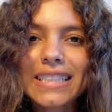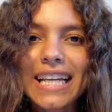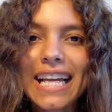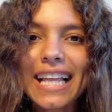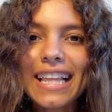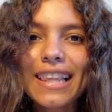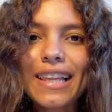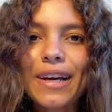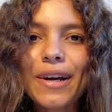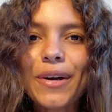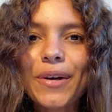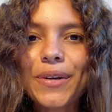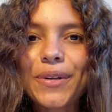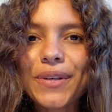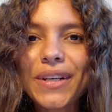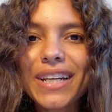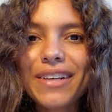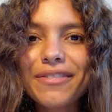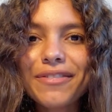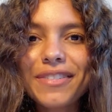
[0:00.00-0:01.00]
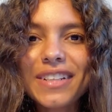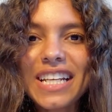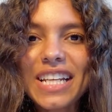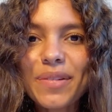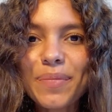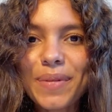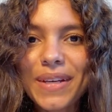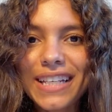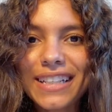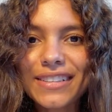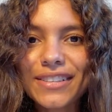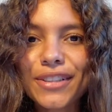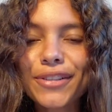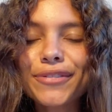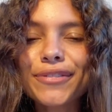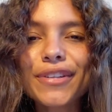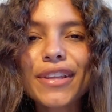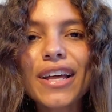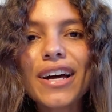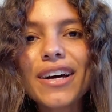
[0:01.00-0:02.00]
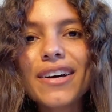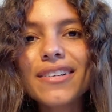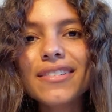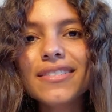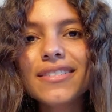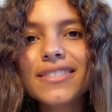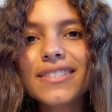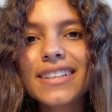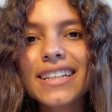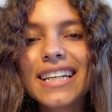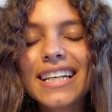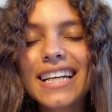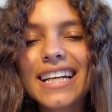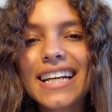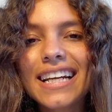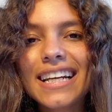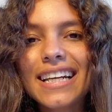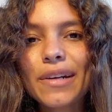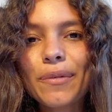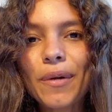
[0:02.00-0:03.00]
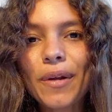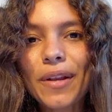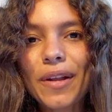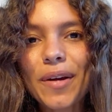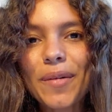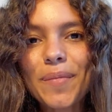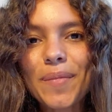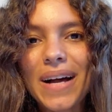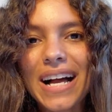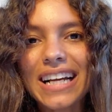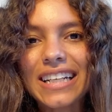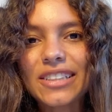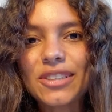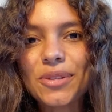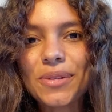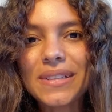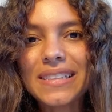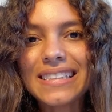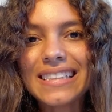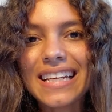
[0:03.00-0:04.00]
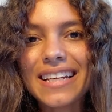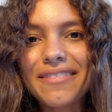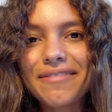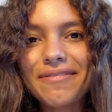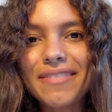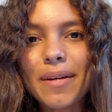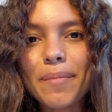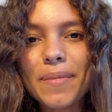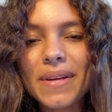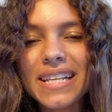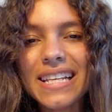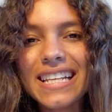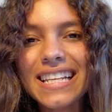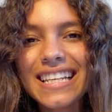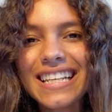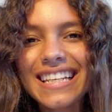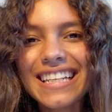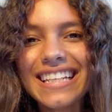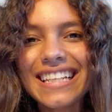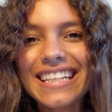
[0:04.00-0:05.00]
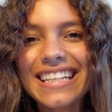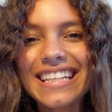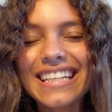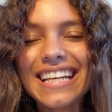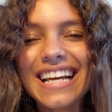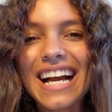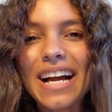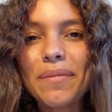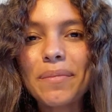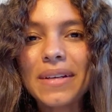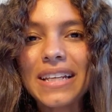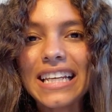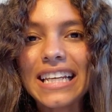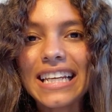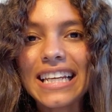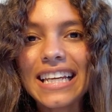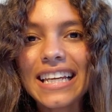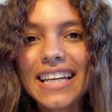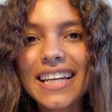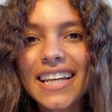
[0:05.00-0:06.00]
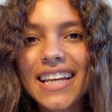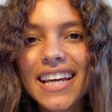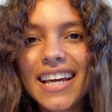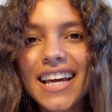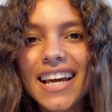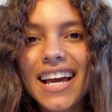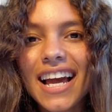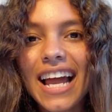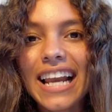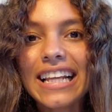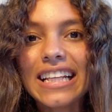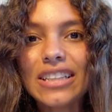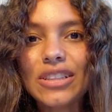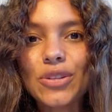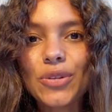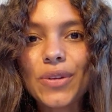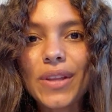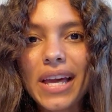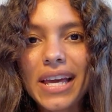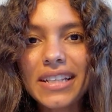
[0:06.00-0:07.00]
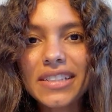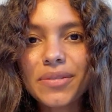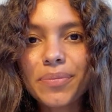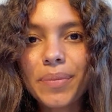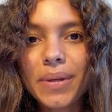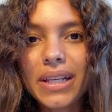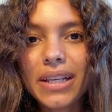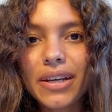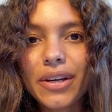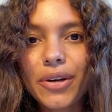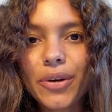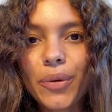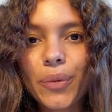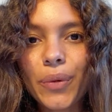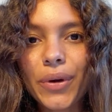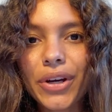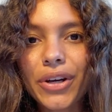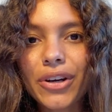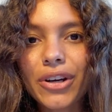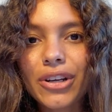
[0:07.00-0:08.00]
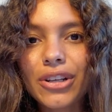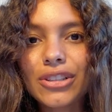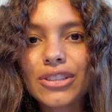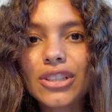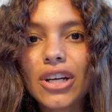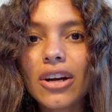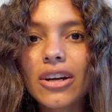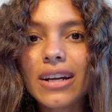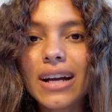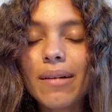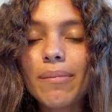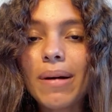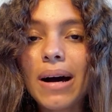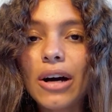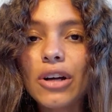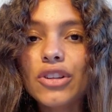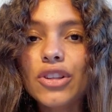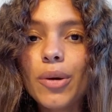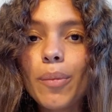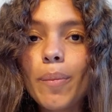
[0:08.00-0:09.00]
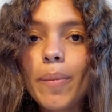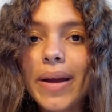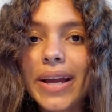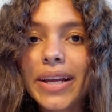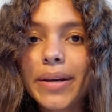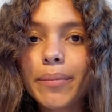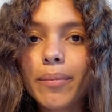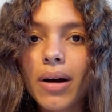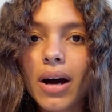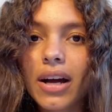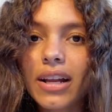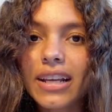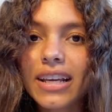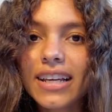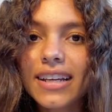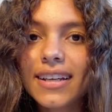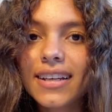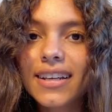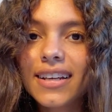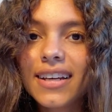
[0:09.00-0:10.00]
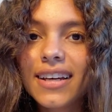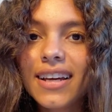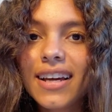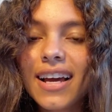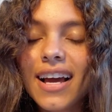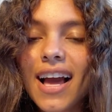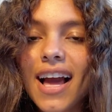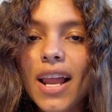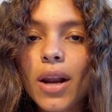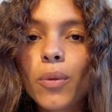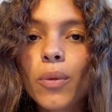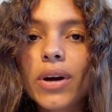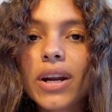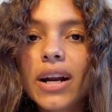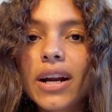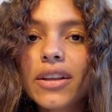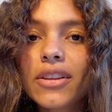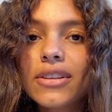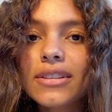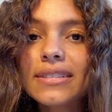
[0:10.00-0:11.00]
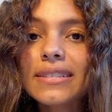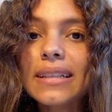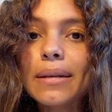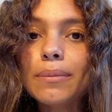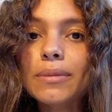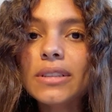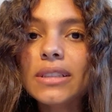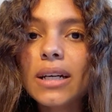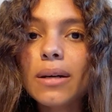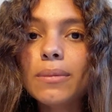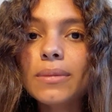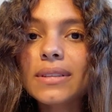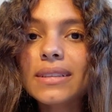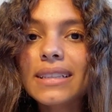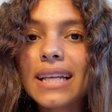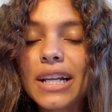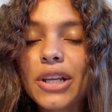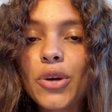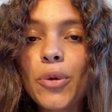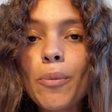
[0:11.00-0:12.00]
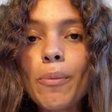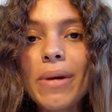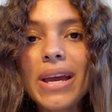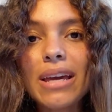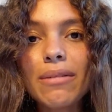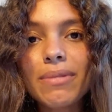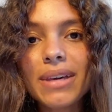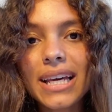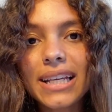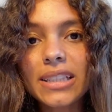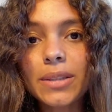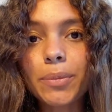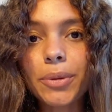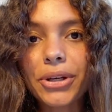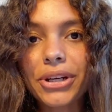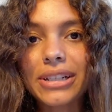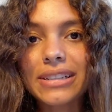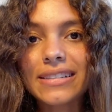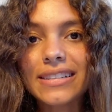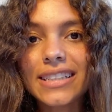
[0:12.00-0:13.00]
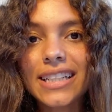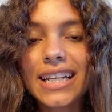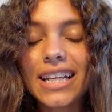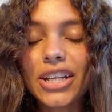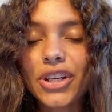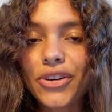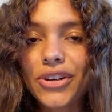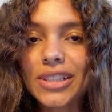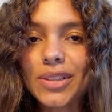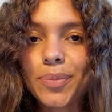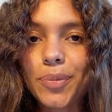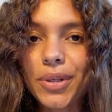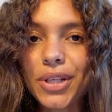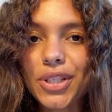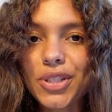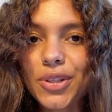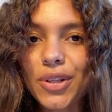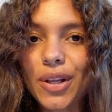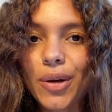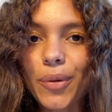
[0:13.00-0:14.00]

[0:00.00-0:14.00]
Hello, infinite beings of love. Welcome back to Ascend Feminine. I'm Nikki, and in today's video, we're going to talk about the pain body and what are the symptoms that you may be experiencing in your spiritual